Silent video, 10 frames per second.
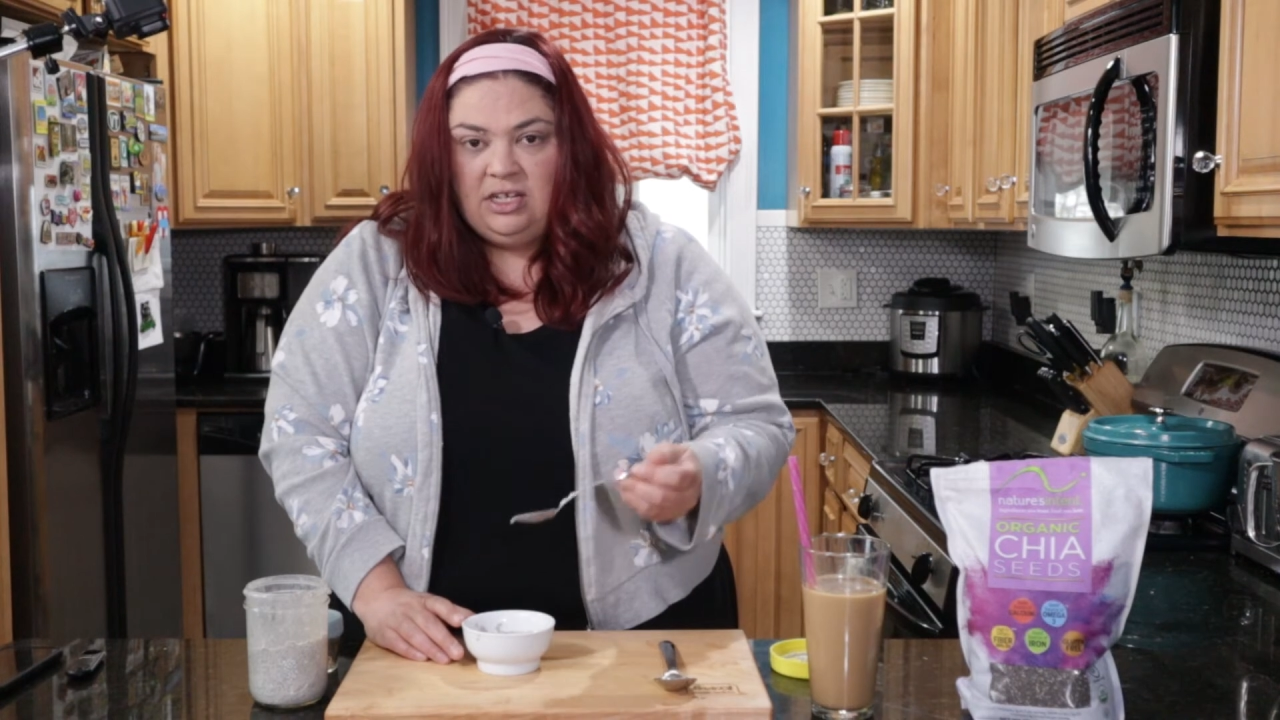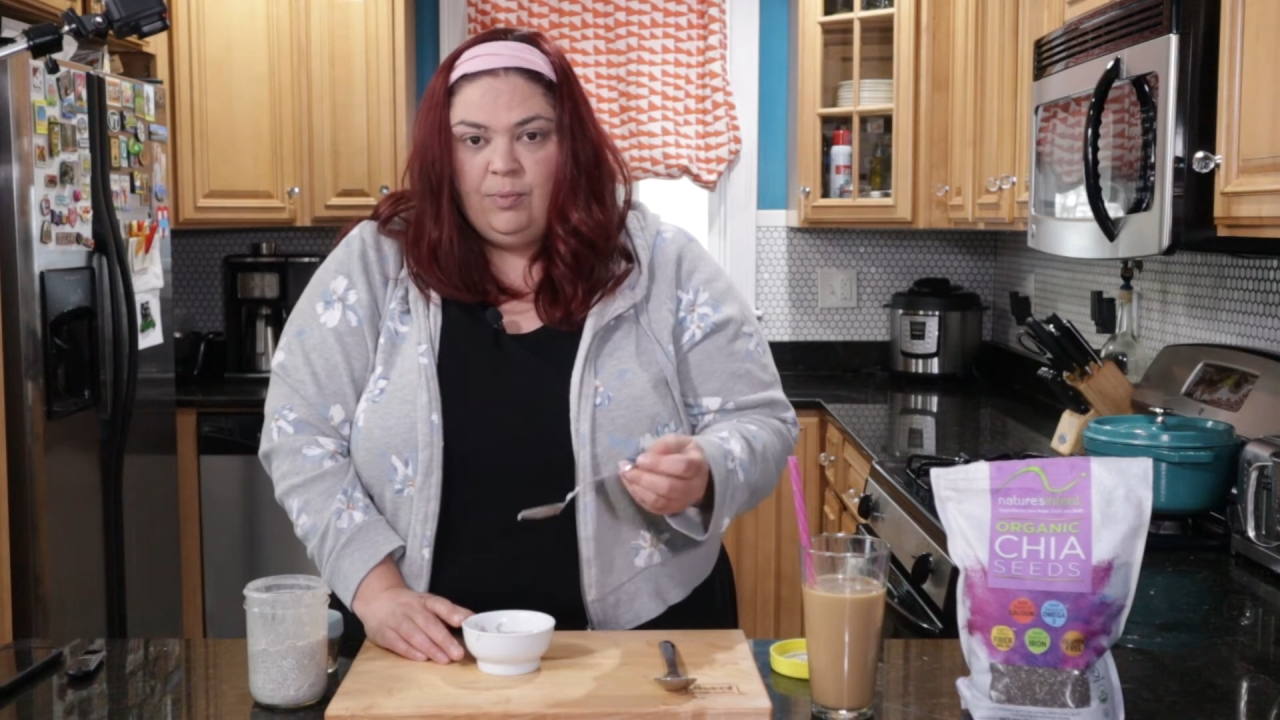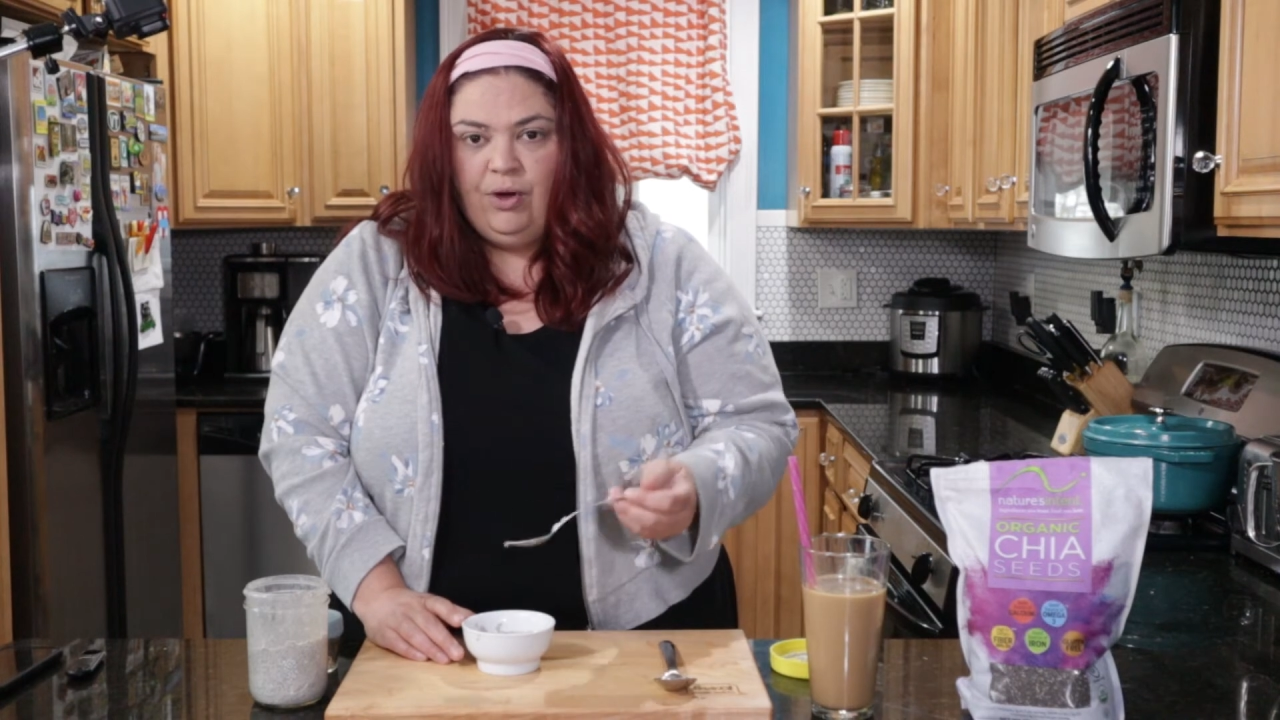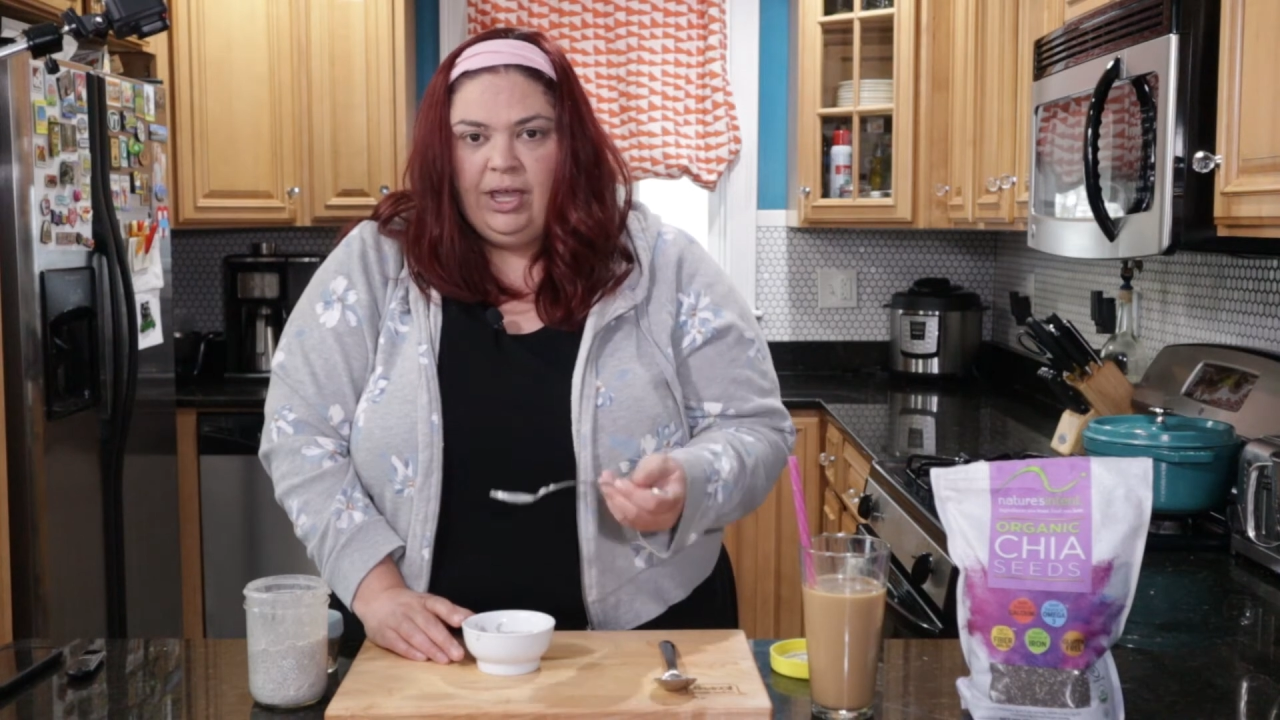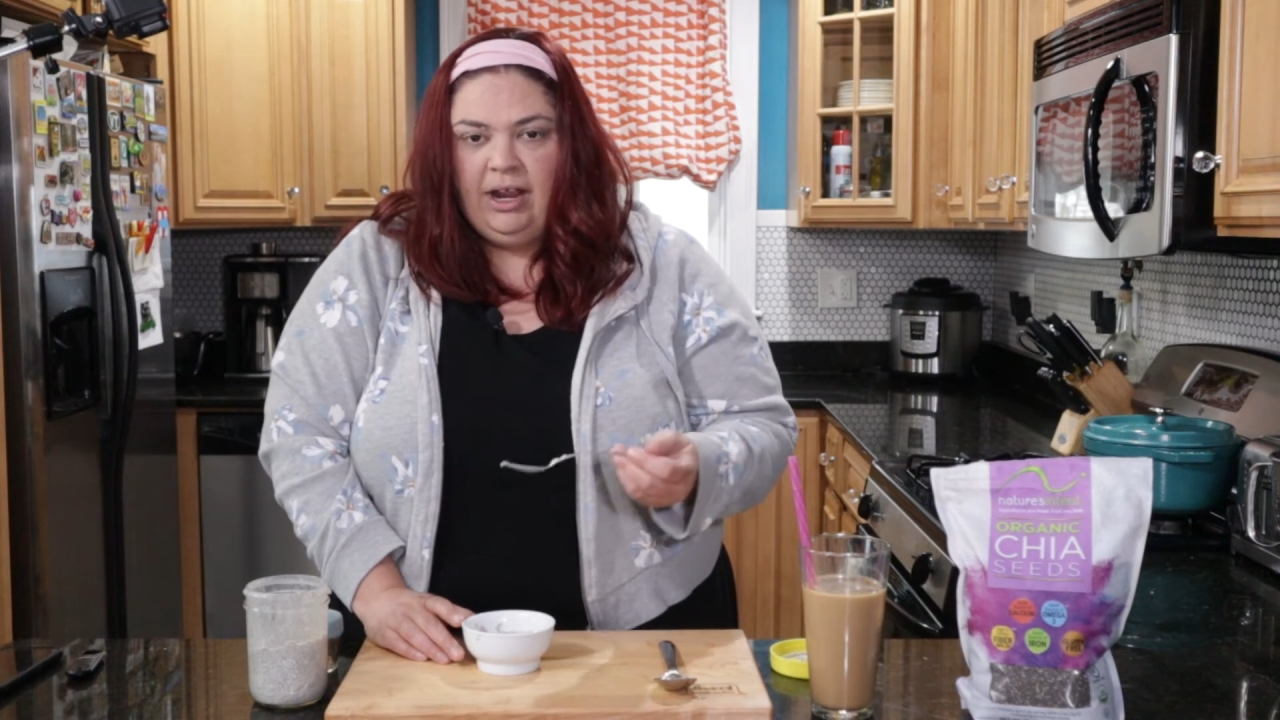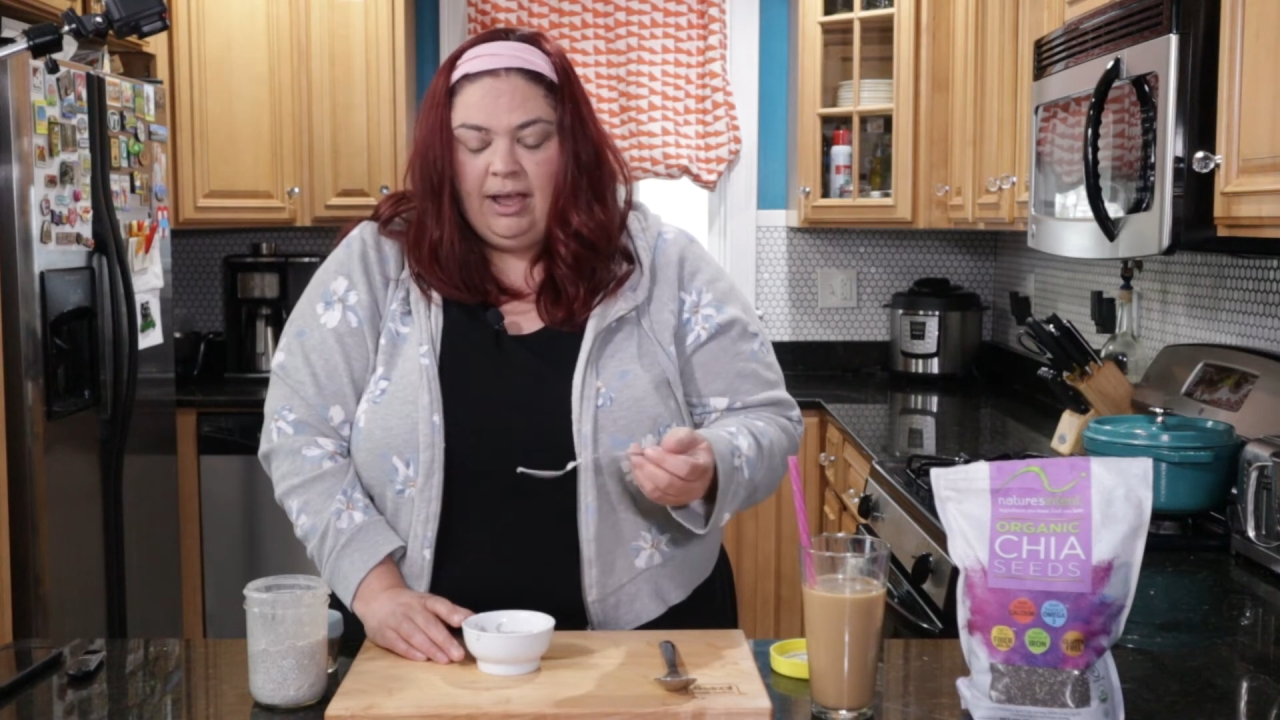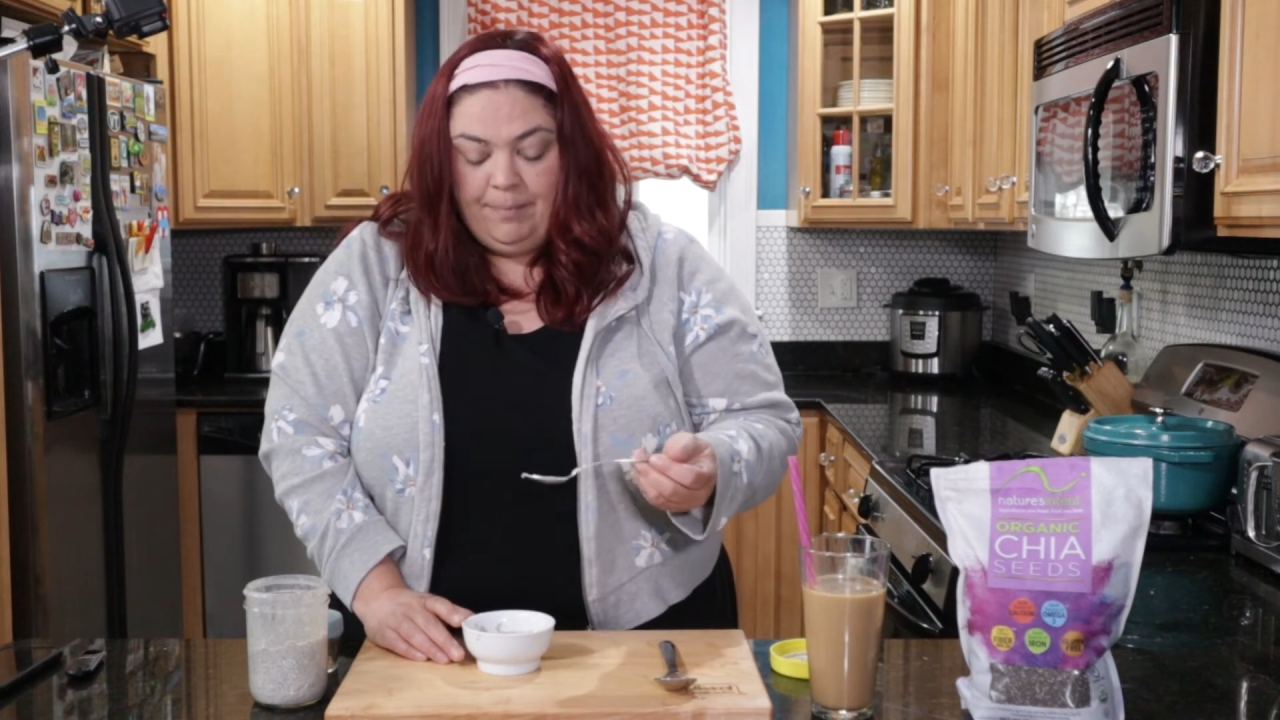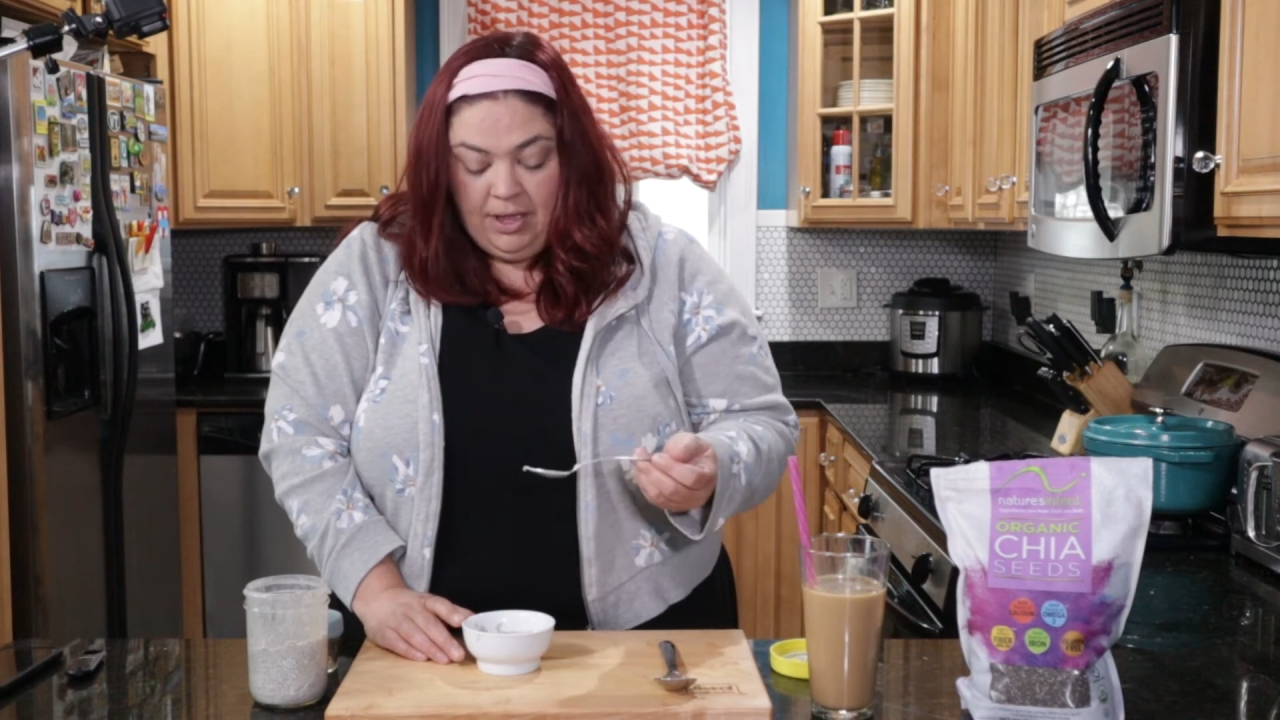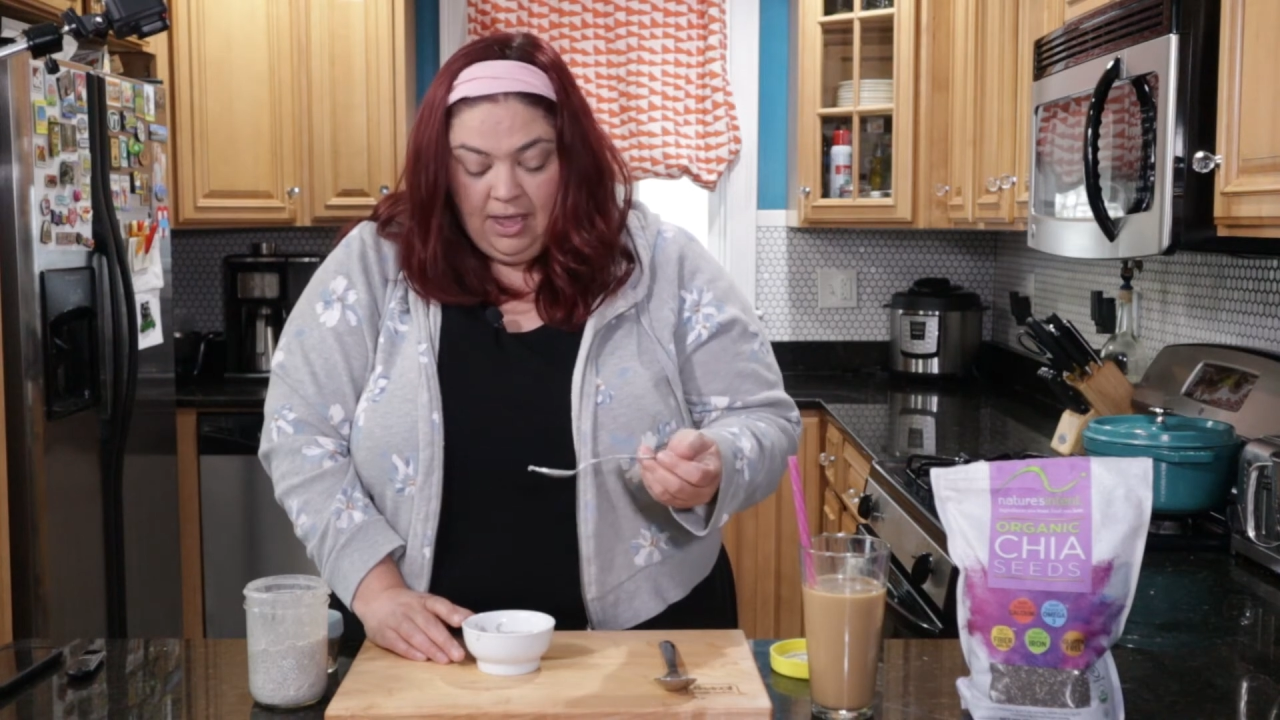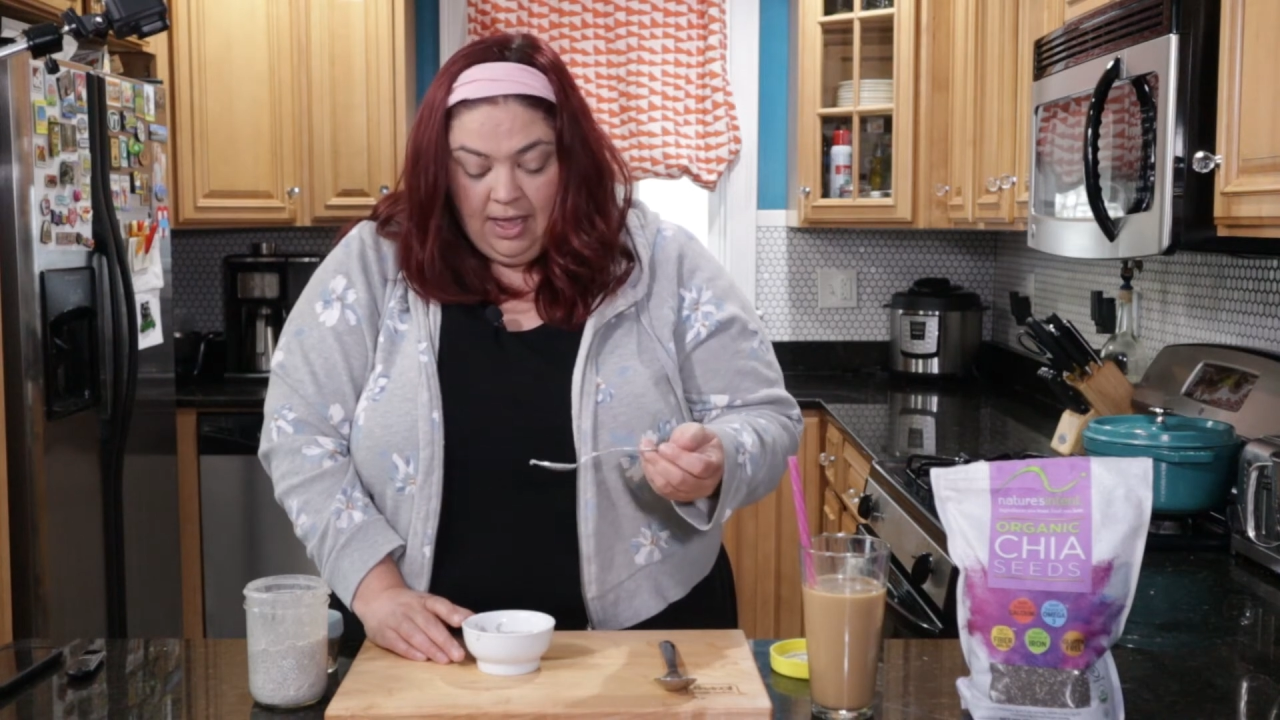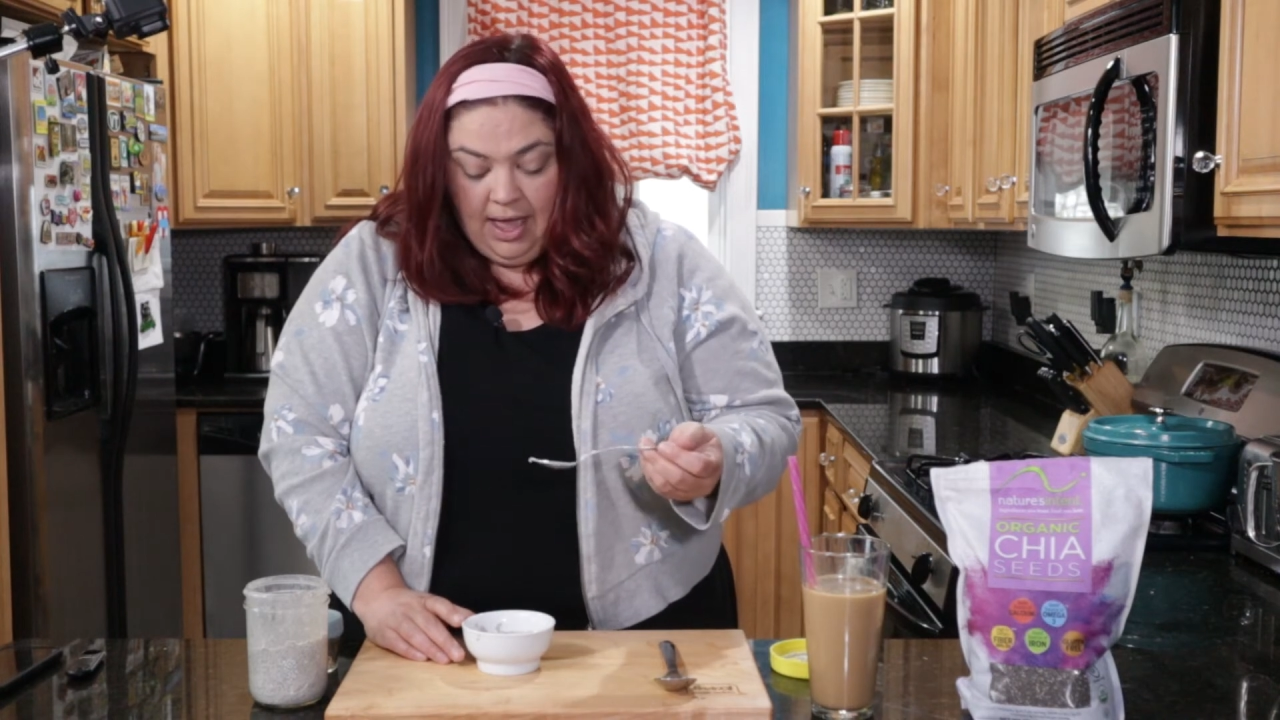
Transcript: to bring it up.